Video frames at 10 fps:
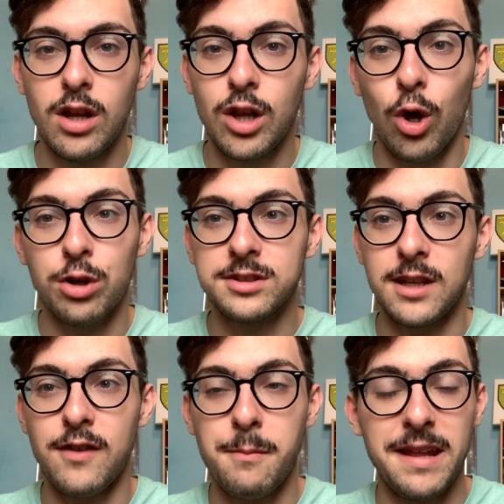loss
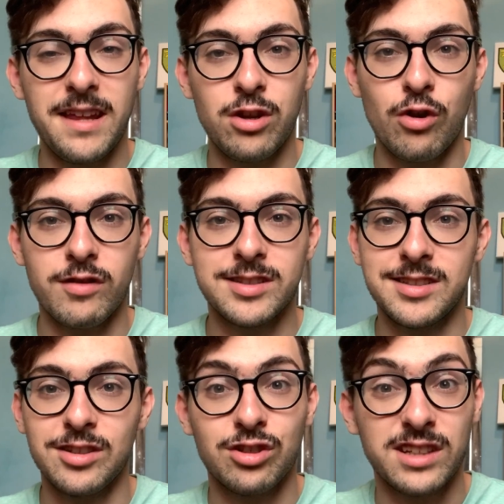if it meant that Norwich
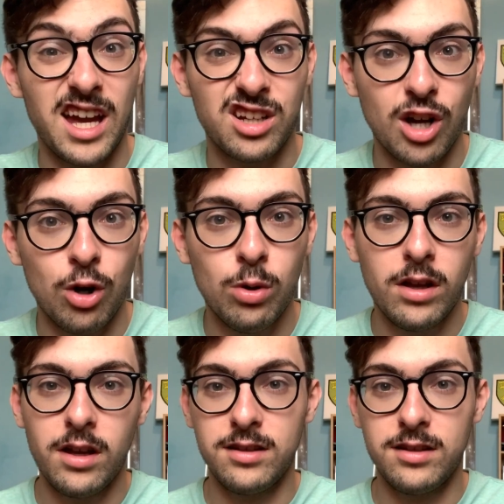City could get a goal.